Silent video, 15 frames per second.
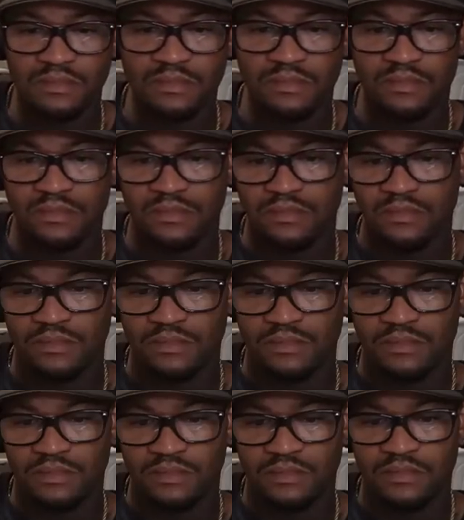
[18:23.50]

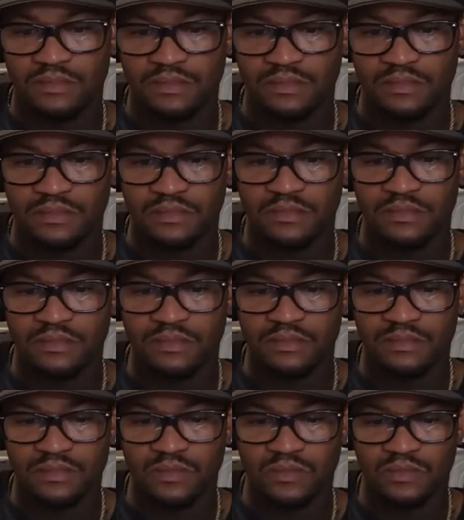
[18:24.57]

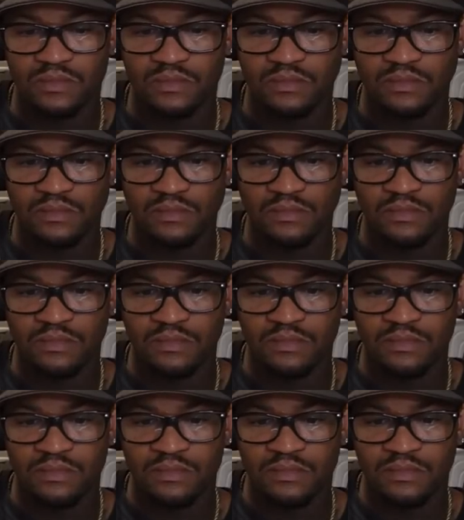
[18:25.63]

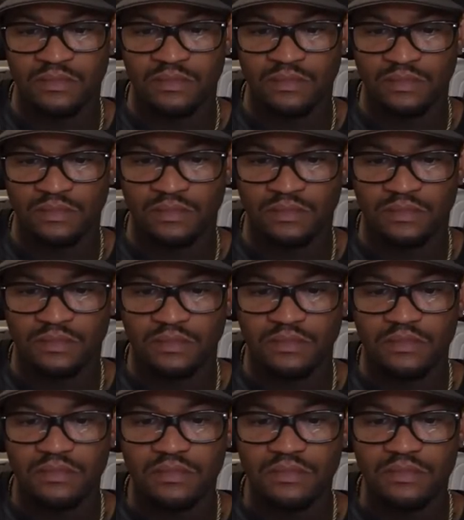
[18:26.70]

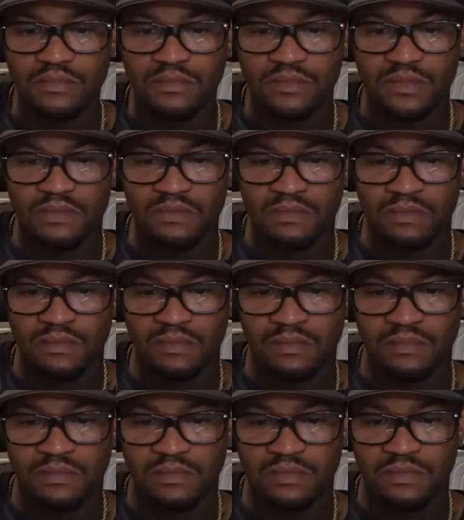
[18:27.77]

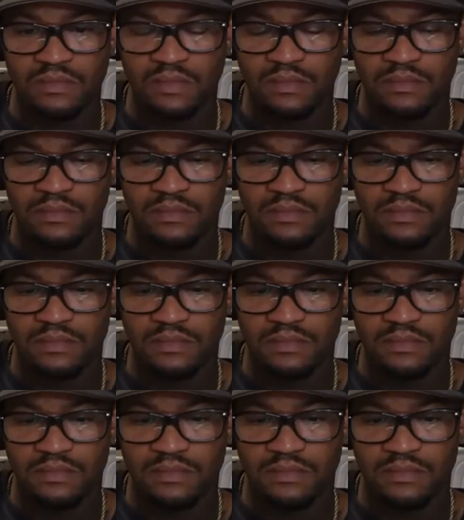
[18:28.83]

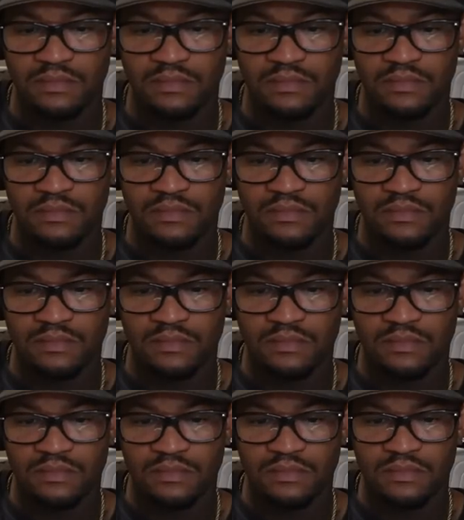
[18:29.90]

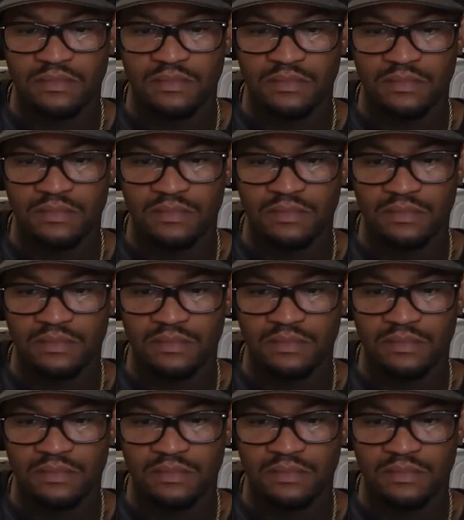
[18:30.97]
(not speaking)